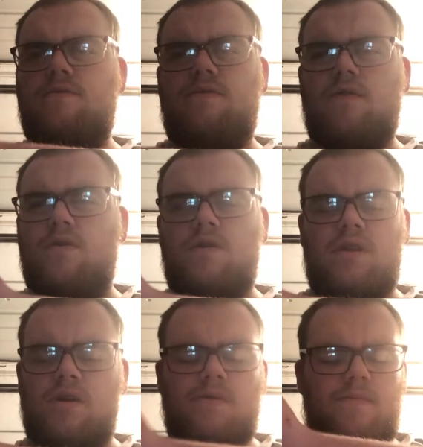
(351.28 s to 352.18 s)
through, you
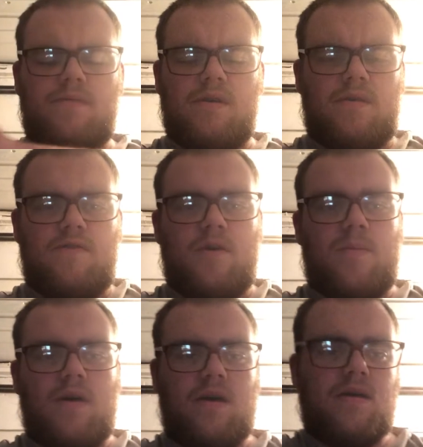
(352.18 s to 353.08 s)
know, the
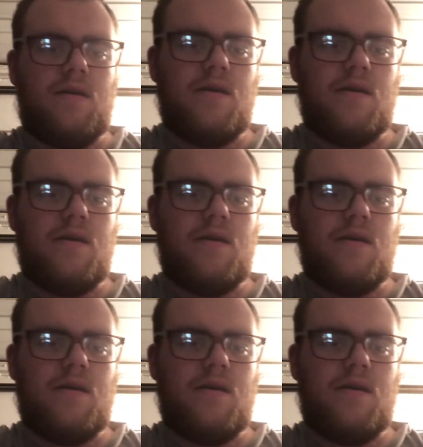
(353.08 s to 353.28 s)
dropper.